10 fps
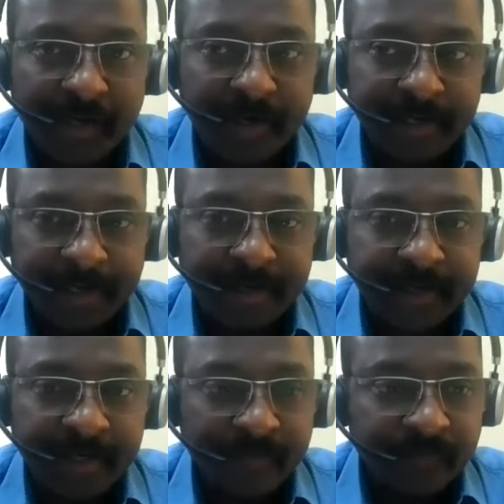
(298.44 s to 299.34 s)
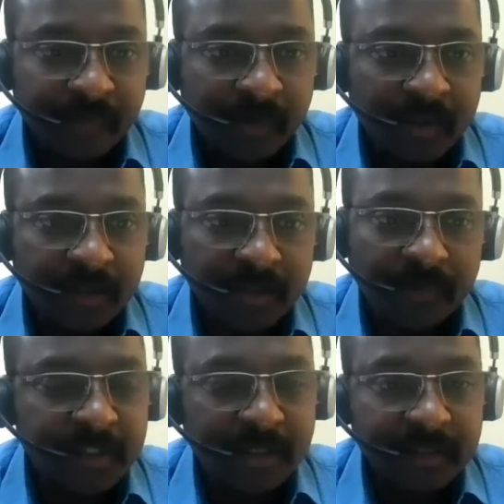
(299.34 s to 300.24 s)
integrity,
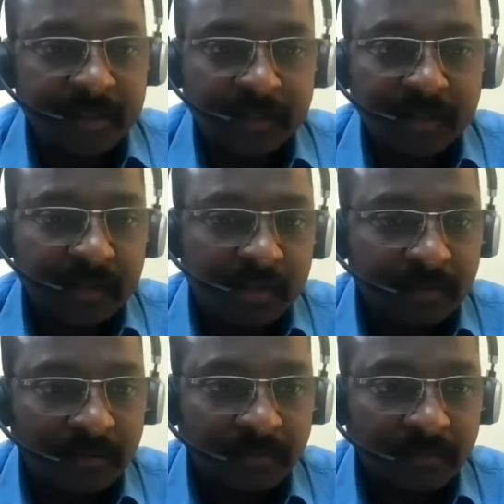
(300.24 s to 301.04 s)
service and excellence.